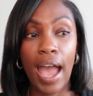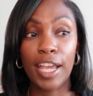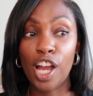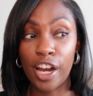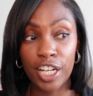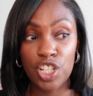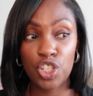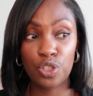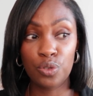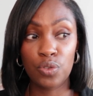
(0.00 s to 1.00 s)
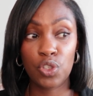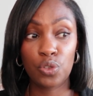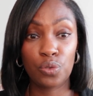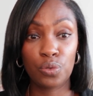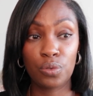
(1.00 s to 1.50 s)
I encourage you
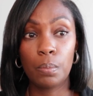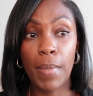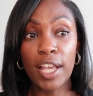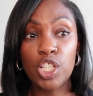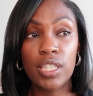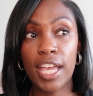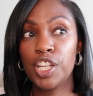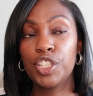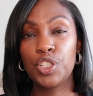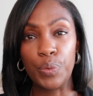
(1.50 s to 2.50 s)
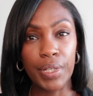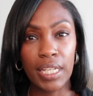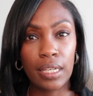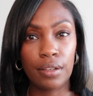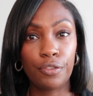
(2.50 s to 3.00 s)
to make sure that you're doing
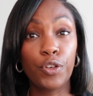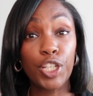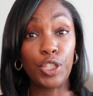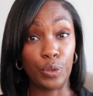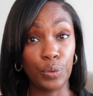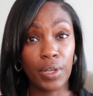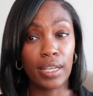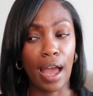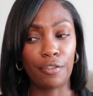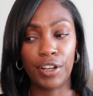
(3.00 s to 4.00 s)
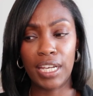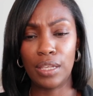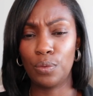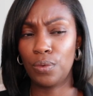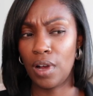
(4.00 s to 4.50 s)
it for you and not for
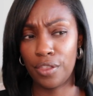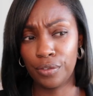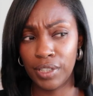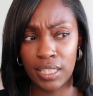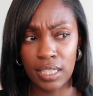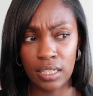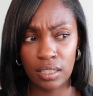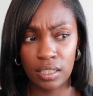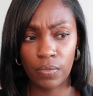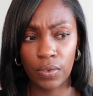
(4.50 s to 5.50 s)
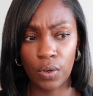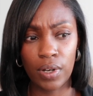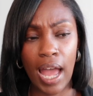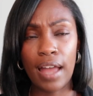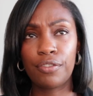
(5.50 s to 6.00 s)
any other reason, or
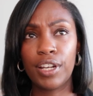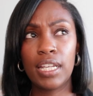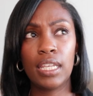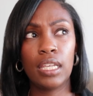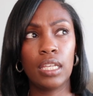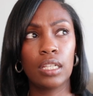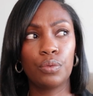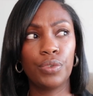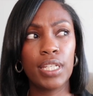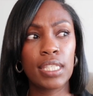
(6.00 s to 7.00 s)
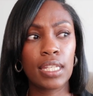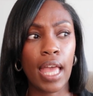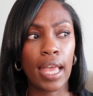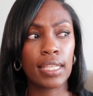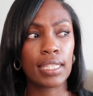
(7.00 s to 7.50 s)
not for any reason
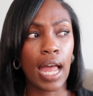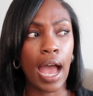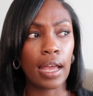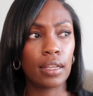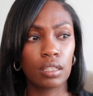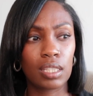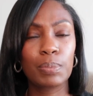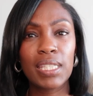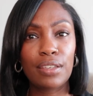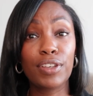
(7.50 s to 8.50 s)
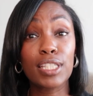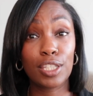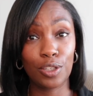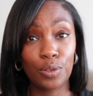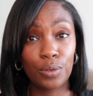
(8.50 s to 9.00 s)
that is not specific to
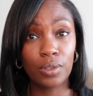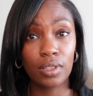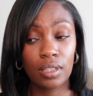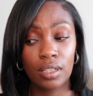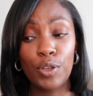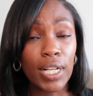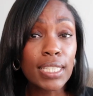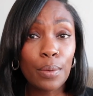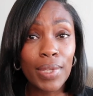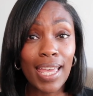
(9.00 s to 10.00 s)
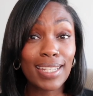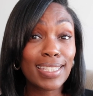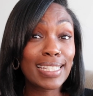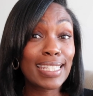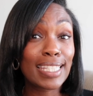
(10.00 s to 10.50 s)
you. If you are someone that is
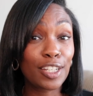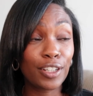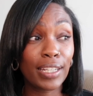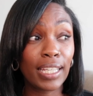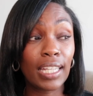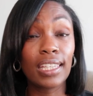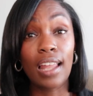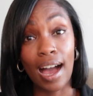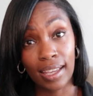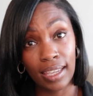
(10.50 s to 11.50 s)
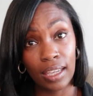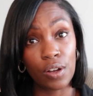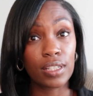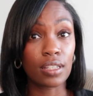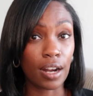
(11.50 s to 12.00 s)
considering locking
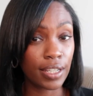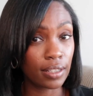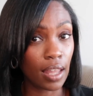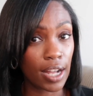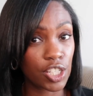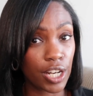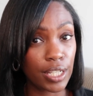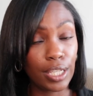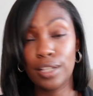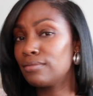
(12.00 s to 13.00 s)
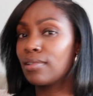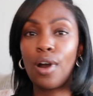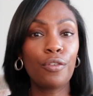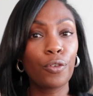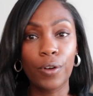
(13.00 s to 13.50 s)
or starting your lock journey,
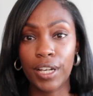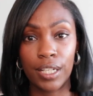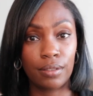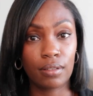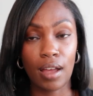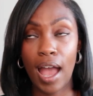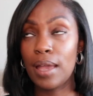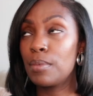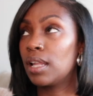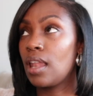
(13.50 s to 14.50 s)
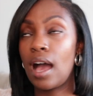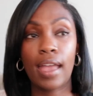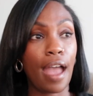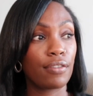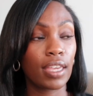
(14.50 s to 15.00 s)
go for it. I am a lock
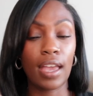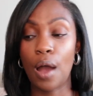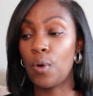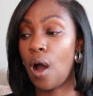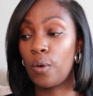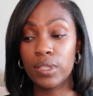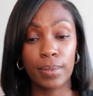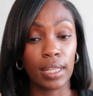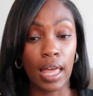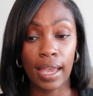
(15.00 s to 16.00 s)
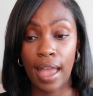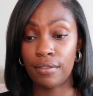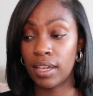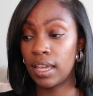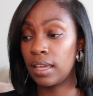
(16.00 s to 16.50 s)
advocate. I will always be a lock
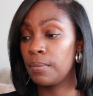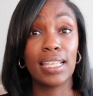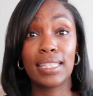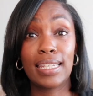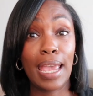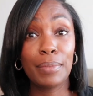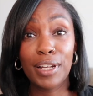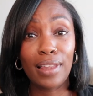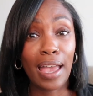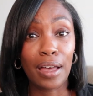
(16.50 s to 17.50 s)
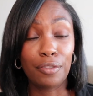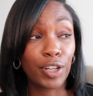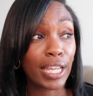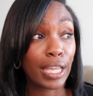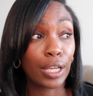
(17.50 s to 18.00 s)
advocate. It's damn near like a
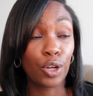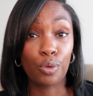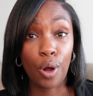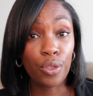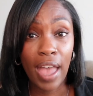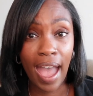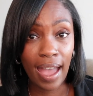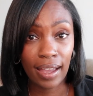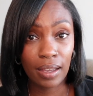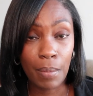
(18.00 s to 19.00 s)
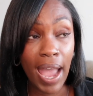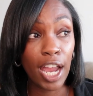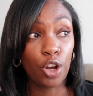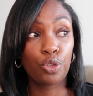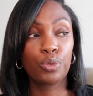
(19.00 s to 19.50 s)
freaking growth hack. My
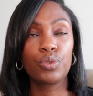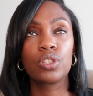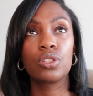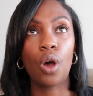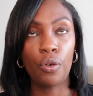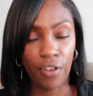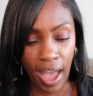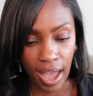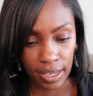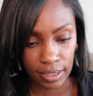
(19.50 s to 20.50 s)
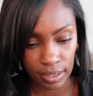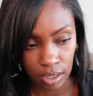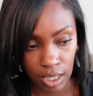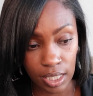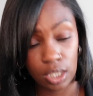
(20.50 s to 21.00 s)
hair grew so fast
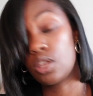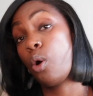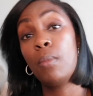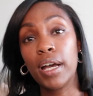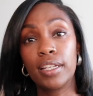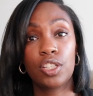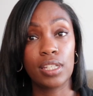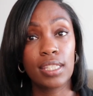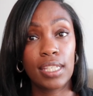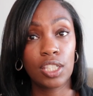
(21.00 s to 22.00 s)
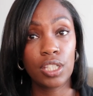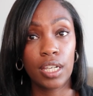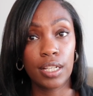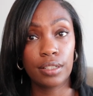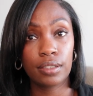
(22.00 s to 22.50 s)
and so much in 6
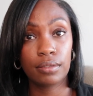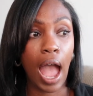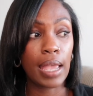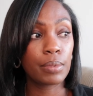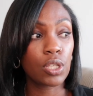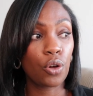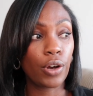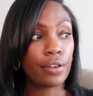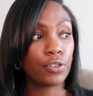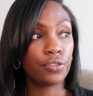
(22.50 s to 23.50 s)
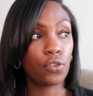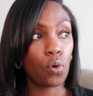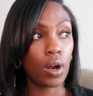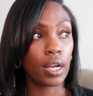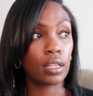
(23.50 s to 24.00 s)
years. I am so grateful
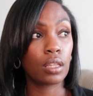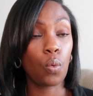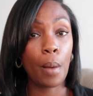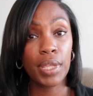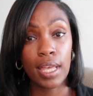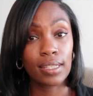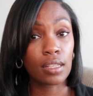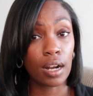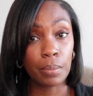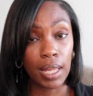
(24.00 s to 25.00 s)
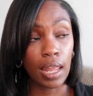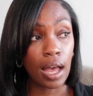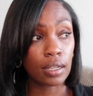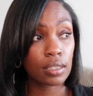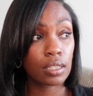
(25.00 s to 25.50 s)
for the woman that started my
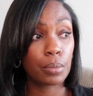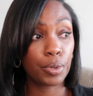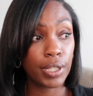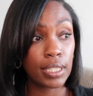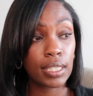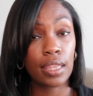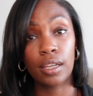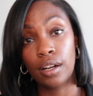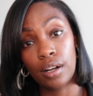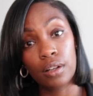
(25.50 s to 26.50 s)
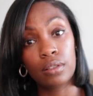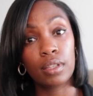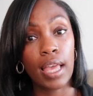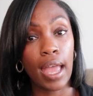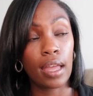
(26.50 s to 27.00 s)
locks, Caprice, and the girl
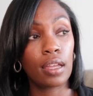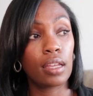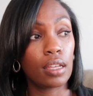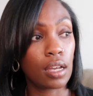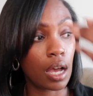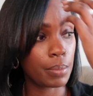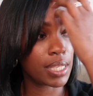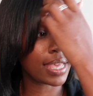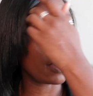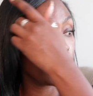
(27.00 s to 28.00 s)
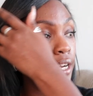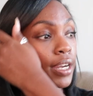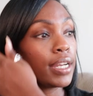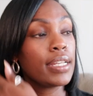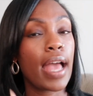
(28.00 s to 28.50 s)
that is out
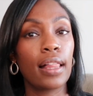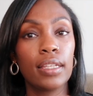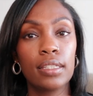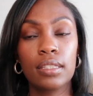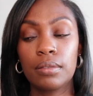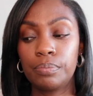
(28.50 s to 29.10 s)
here in Dallas.